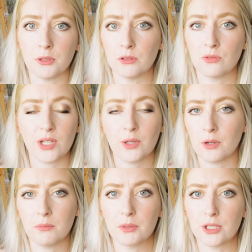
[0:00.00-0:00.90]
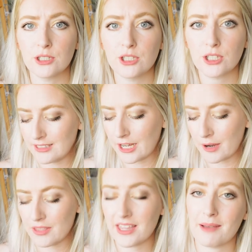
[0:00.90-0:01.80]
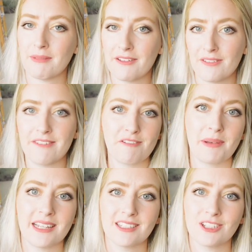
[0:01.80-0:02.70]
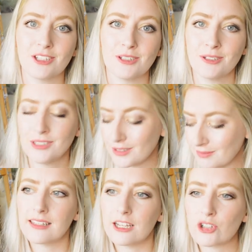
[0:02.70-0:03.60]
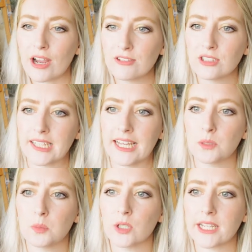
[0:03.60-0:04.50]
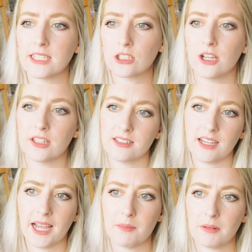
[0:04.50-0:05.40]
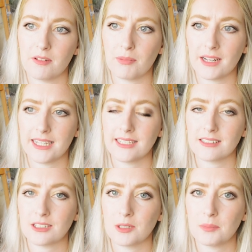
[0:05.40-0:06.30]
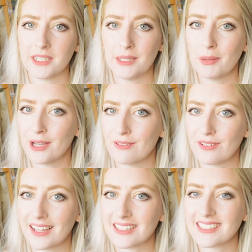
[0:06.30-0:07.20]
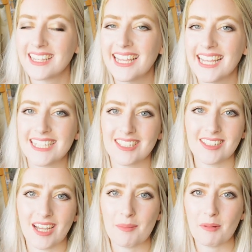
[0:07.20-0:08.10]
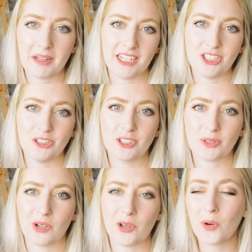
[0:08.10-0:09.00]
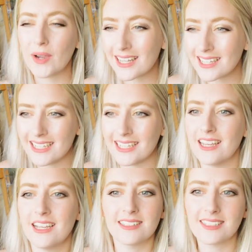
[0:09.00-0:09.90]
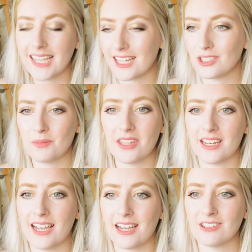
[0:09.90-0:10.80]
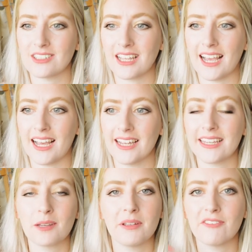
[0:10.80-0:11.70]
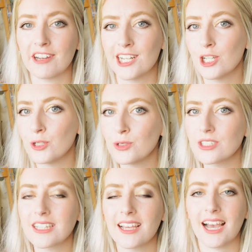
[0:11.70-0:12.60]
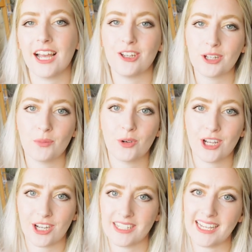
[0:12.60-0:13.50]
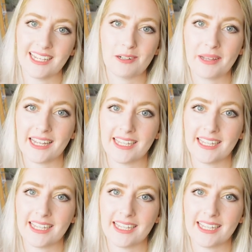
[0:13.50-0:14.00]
move, it won't budge. So they're my favorite pens to use. A travel sketchbook is not the type of place to be perfect. It's the type of place you just want to quickly sketch something out and it can be very loose and you can work on it a little bit